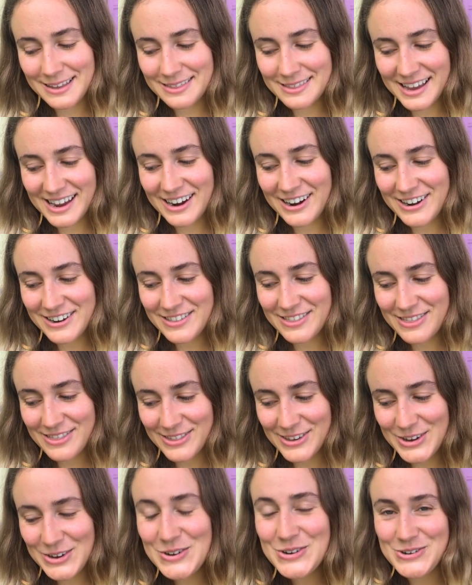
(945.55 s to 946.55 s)
They are
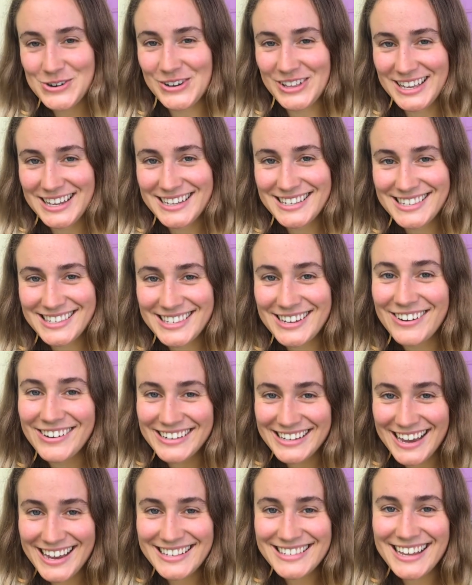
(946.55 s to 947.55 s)
the coolest. So
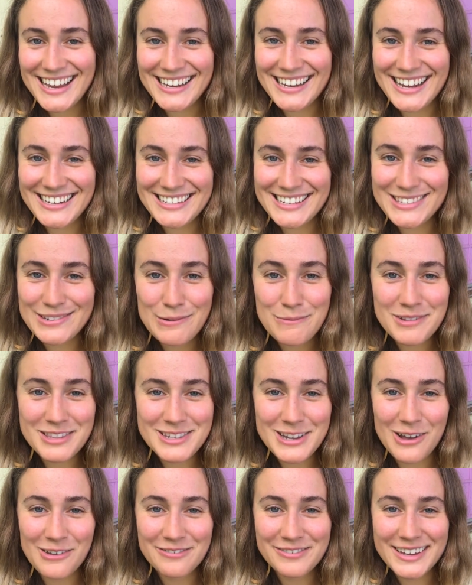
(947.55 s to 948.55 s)
yes, I got to swim
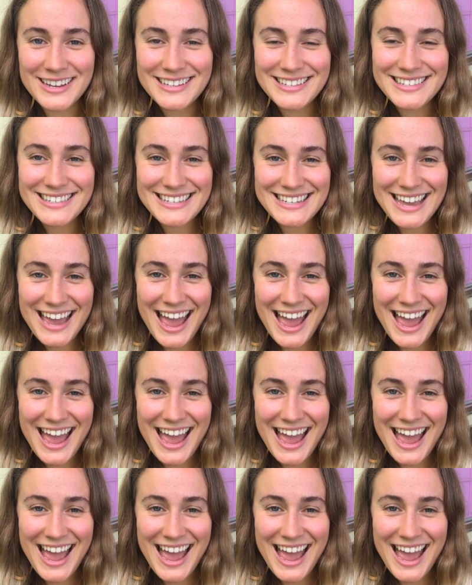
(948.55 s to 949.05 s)
with dolphins.